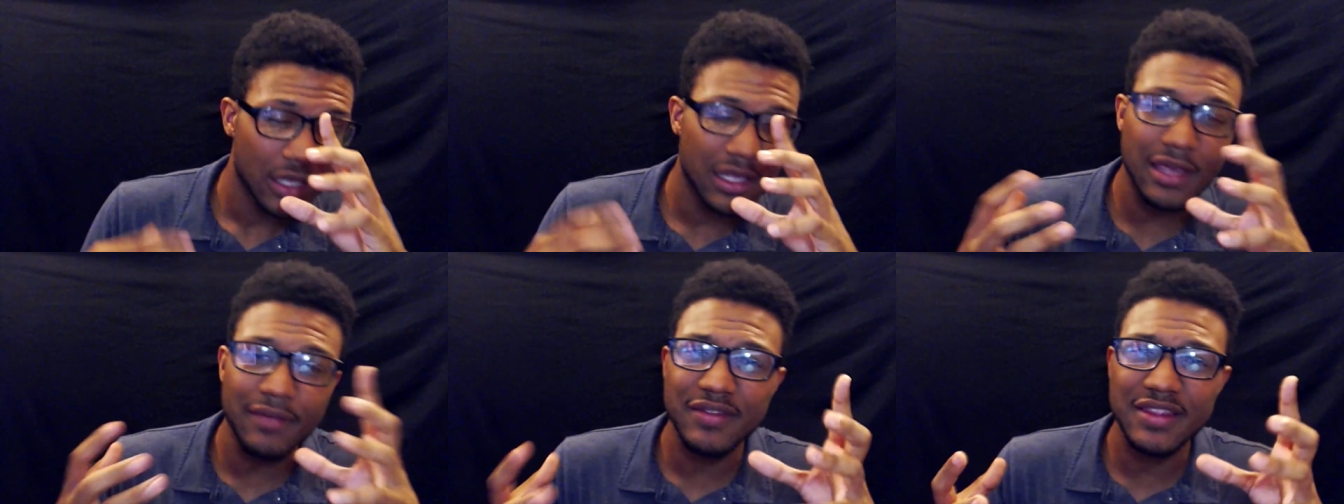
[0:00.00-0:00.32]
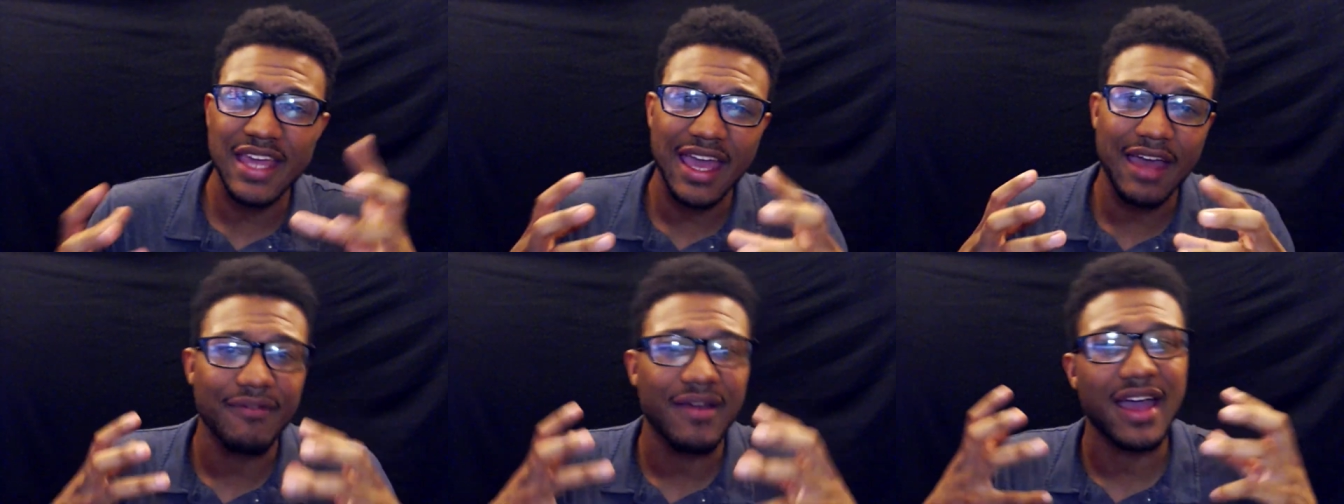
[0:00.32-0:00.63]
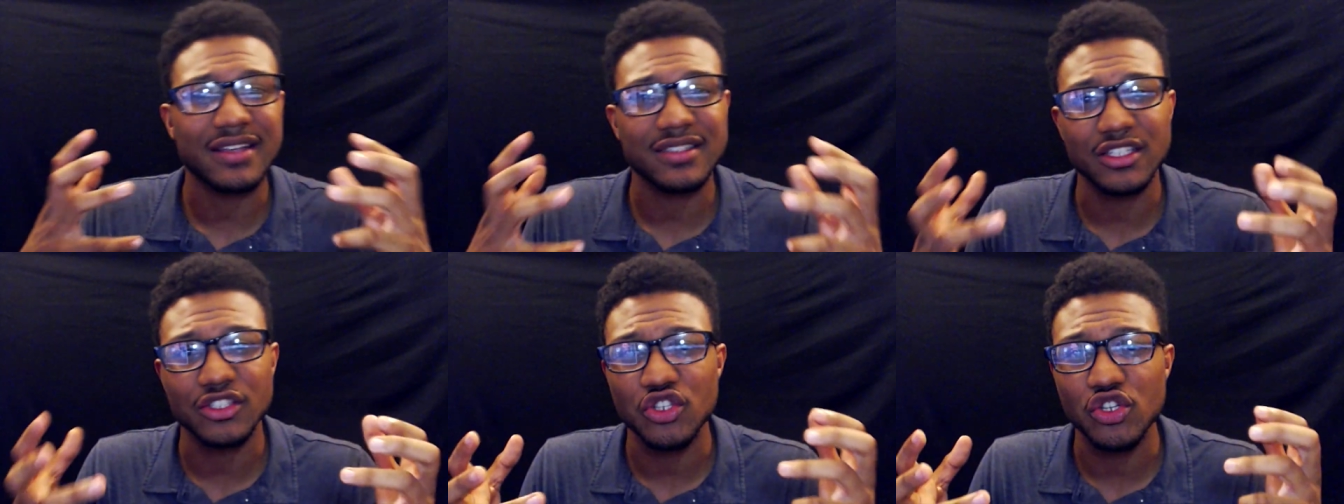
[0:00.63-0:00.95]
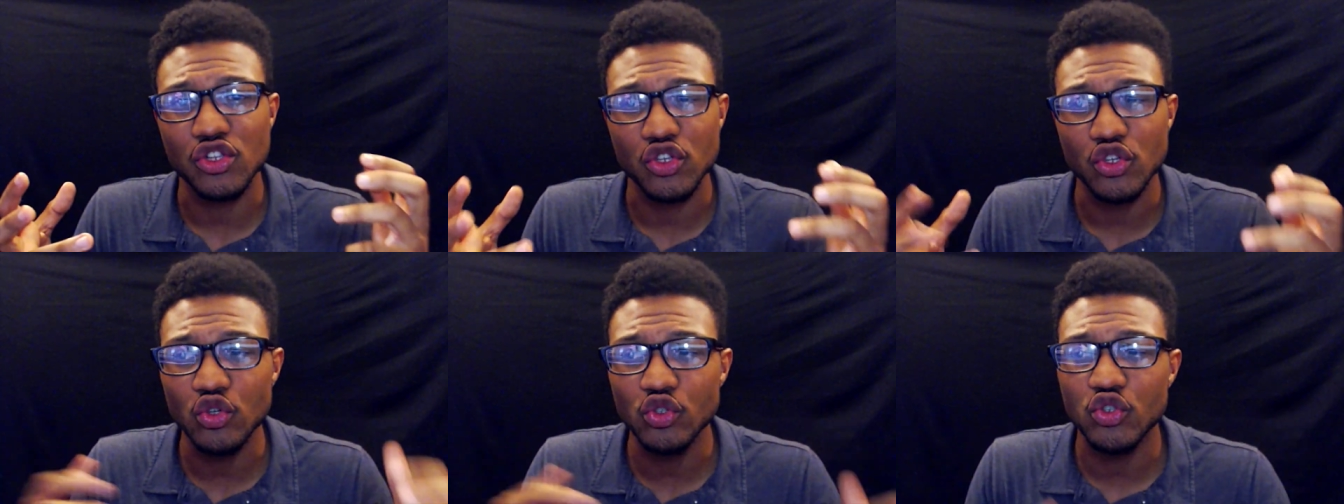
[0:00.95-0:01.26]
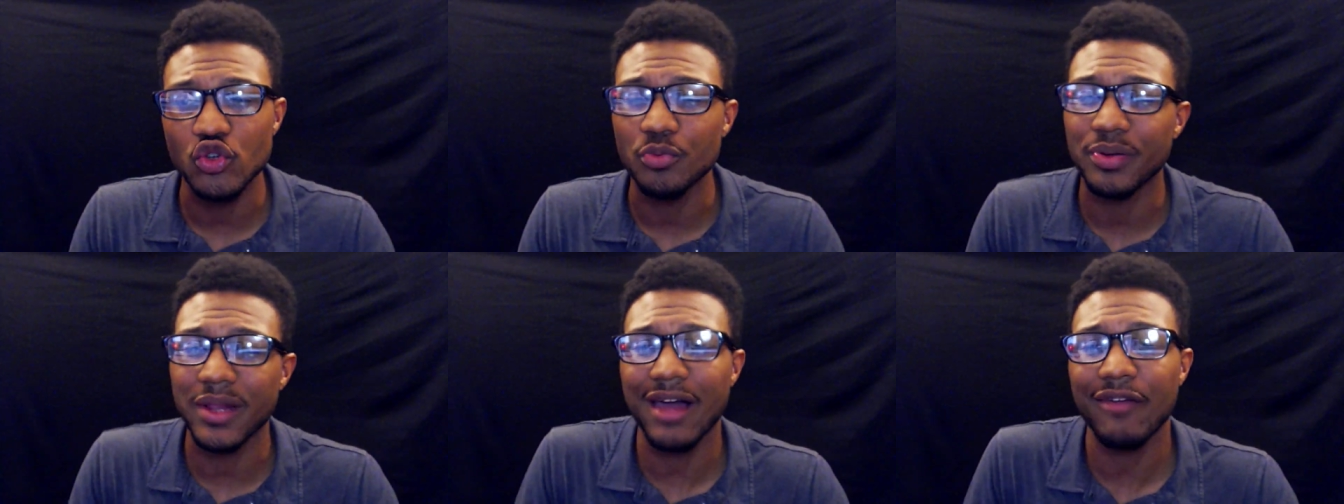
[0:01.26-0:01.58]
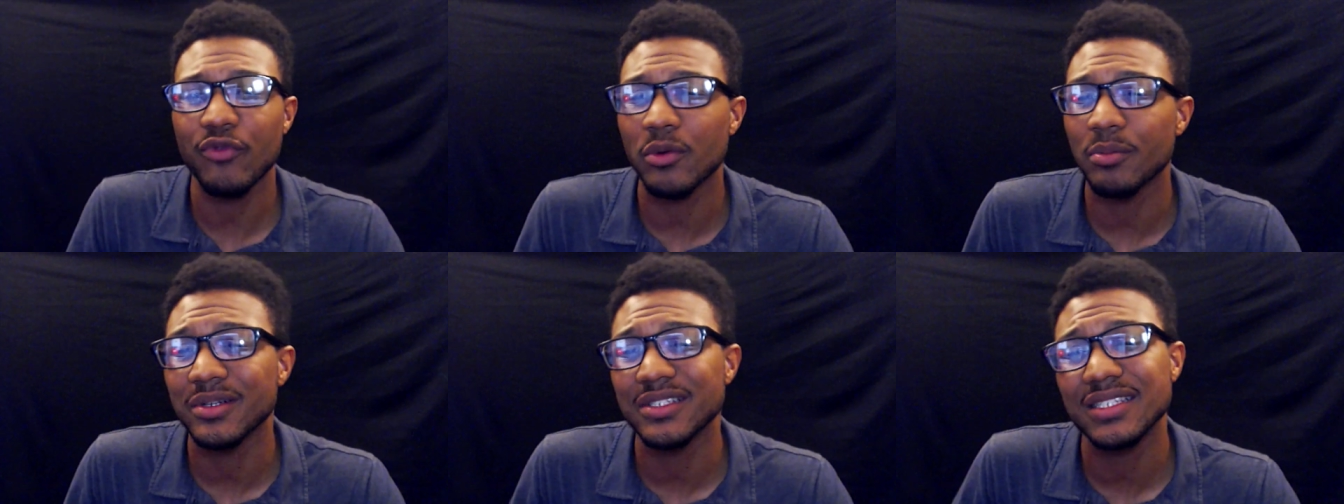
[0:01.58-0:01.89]
given they have access to the YouTube
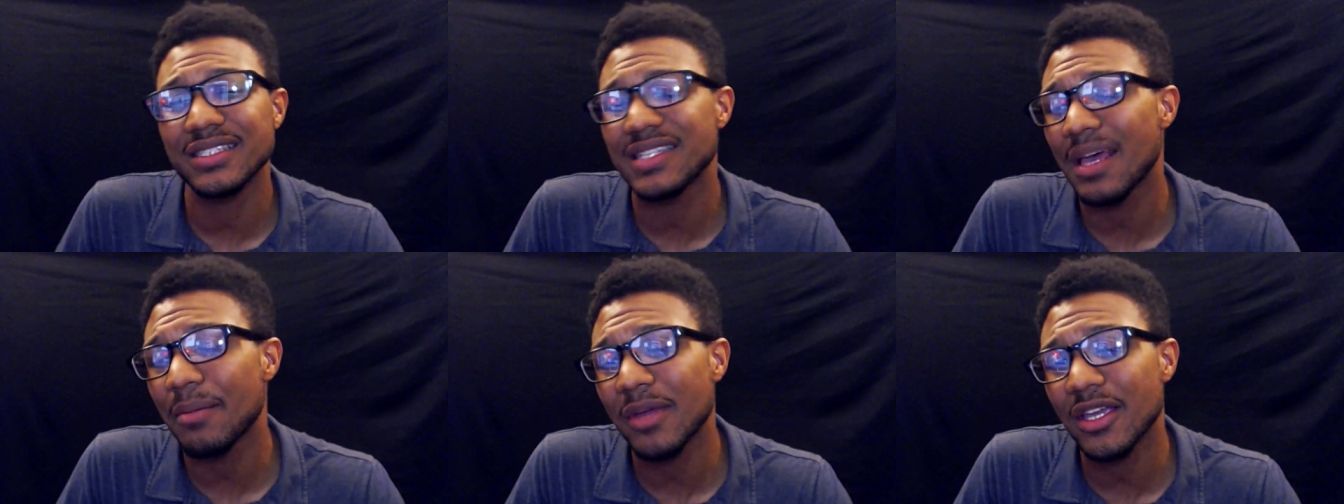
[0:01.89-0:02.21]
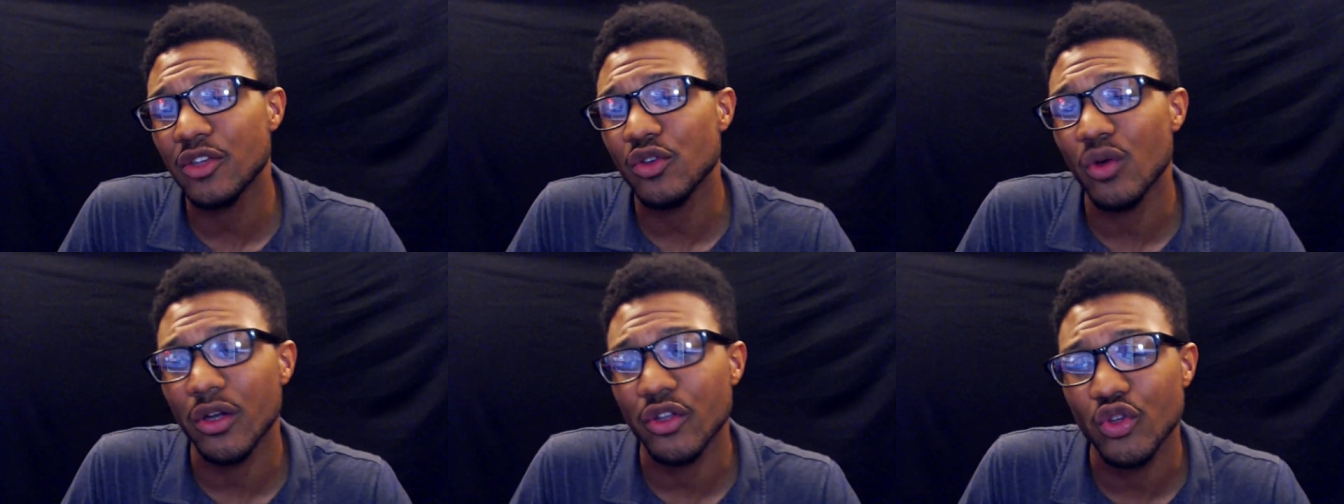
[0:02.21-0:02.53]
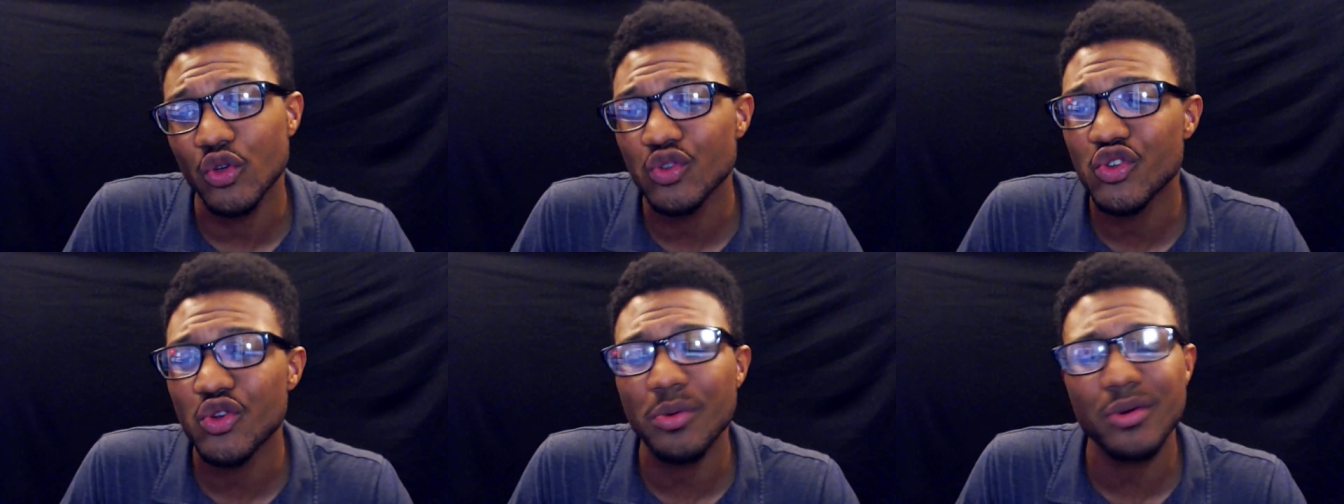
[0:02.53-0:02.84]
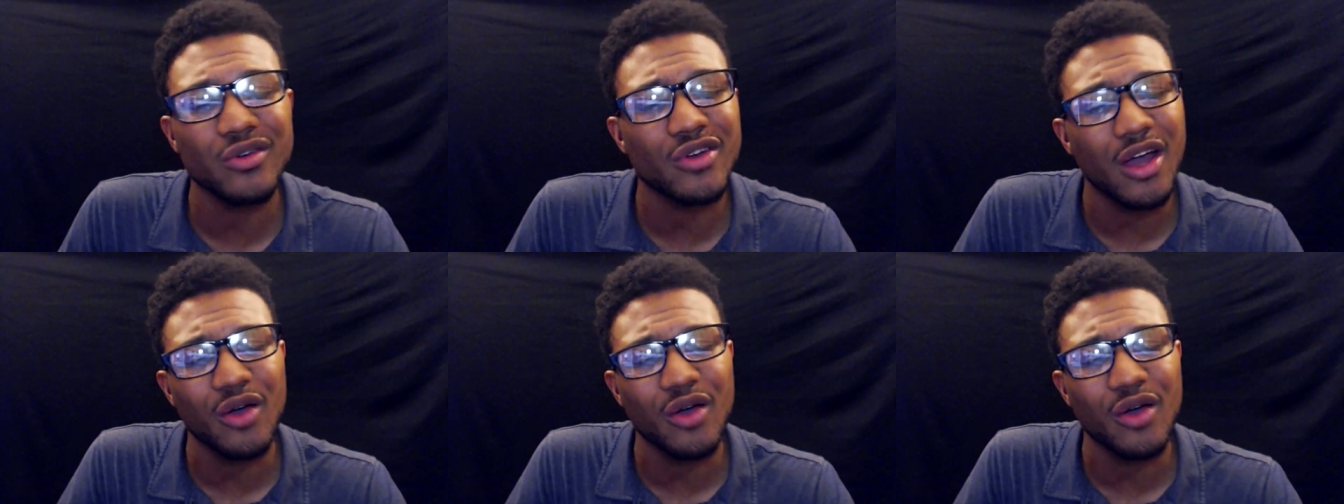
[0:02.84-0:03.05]
platform, but does that make you a YouTuber?